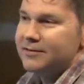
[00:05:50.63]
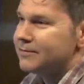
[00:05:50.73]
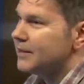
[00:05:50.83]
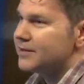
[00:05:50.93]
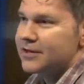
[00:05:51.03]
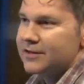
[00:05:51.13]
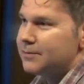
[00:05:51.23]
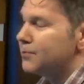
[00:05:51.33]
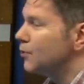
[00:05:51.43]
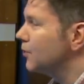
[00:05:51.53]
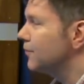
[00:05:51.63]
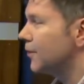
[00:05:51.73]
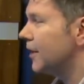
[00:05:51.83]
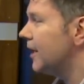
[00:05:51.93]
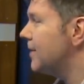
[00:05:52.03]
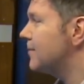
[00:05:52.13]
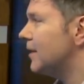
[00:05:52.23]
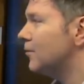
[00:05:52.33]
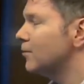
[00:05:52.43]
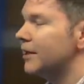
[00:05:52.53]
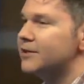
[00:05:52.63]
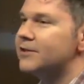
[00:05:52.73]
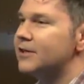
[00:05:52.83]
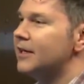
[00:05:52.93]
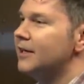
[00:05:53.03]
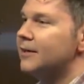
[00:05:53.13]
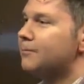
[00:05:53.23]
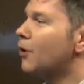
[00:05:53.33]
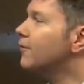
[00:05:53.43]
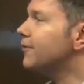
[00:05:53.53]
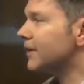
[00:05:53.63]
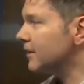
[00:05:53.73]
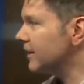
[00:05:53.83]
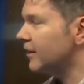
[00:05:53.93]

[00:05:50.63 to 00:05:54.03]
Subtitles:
It's just a beautiful game. It runs perfectly on